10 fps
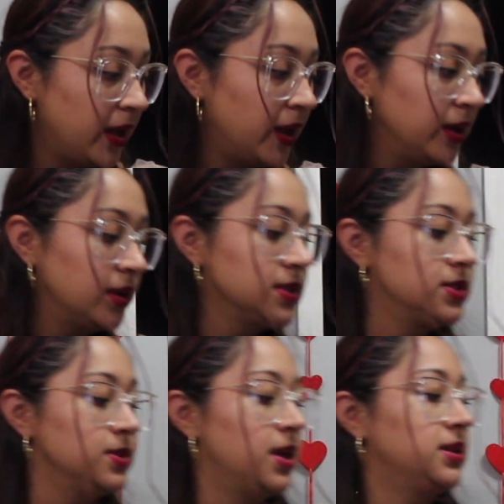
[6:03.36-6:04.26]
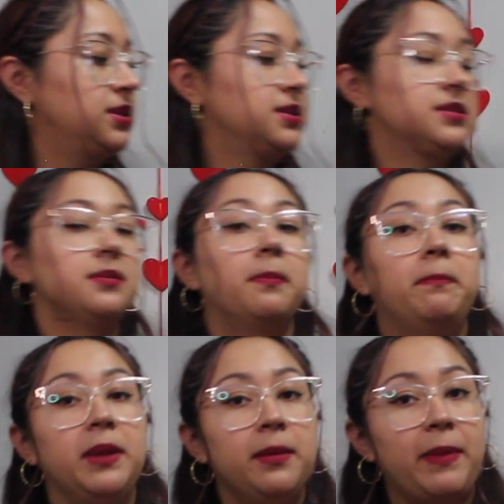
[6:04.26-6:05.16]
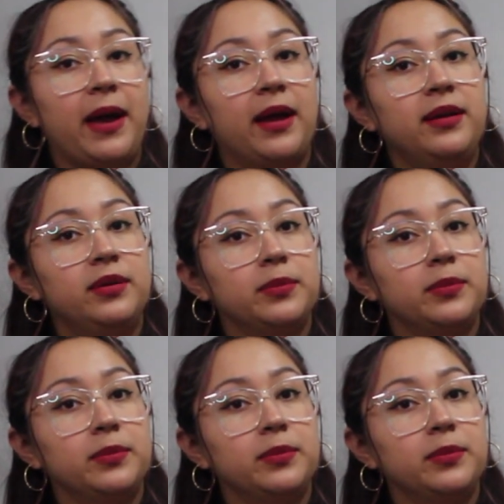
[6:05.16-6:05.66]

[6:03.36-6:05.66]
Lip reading: I also got this big bag